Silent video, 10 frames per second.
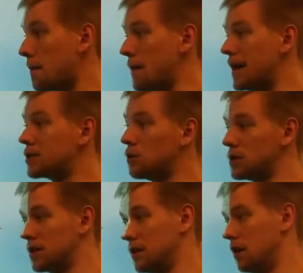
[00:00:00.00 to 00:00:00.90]
based on
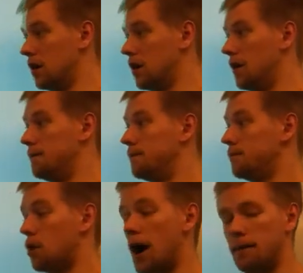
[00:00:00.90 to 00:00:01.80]
what's in the
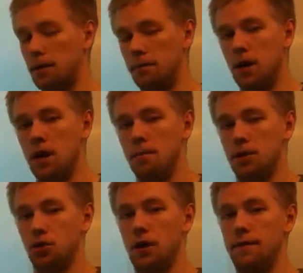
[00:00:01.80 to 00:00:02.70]
problem,
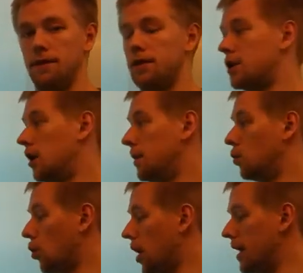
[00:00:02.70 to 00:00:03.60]
but you'll have to
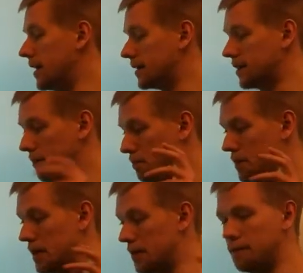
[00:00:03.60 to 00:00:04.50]
determine what is the
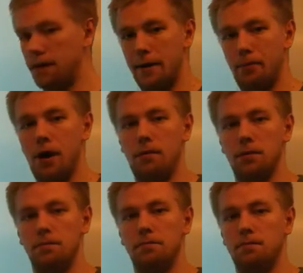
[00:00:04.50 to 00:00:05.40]
B for that
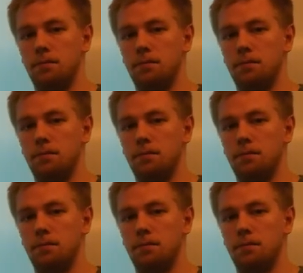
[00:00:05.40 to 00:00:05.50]
problem.